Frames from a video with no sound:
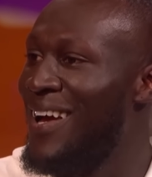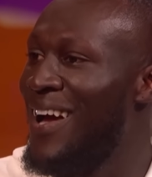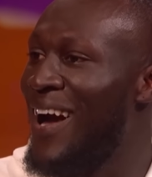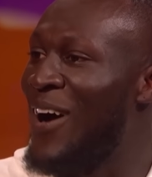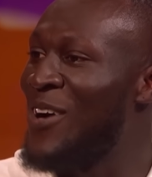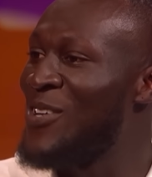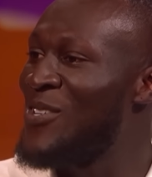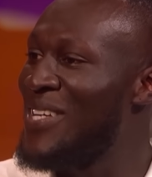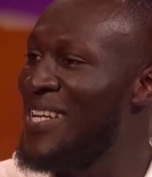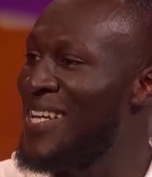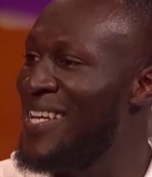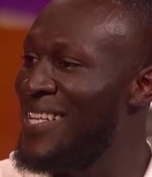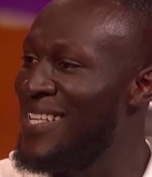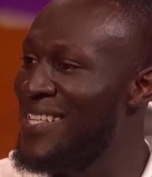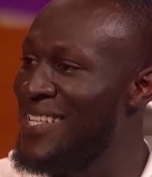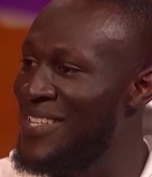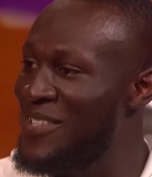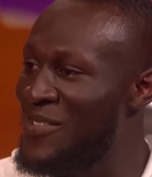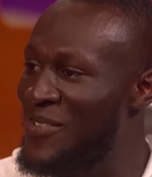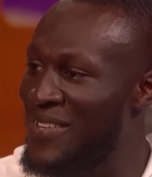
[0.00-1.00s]
I was thinking
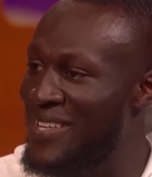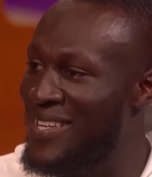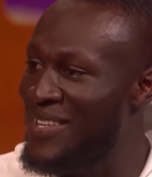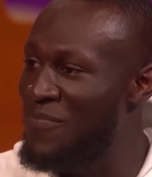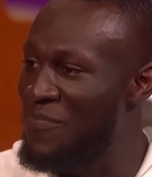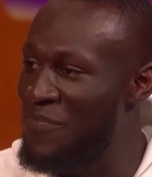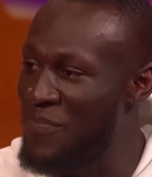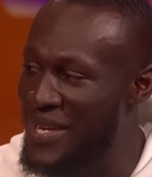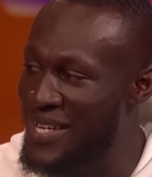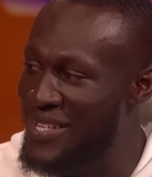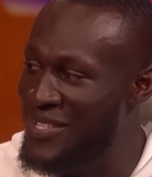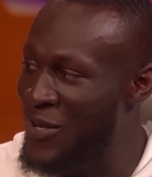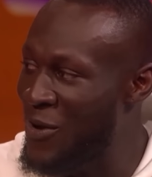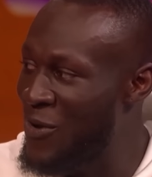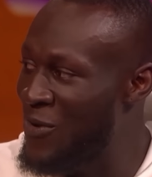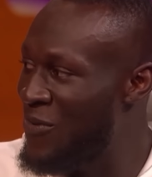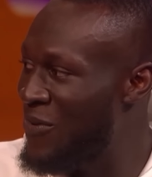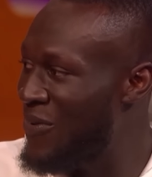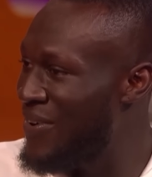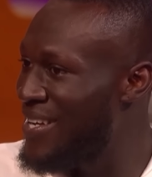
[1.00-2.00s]
big
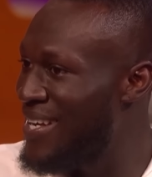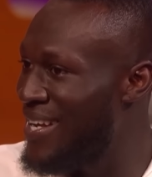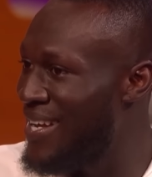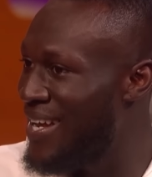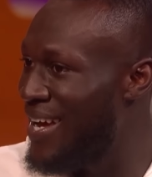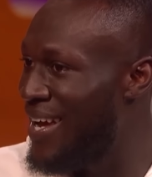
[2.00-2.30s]
sofa, innit,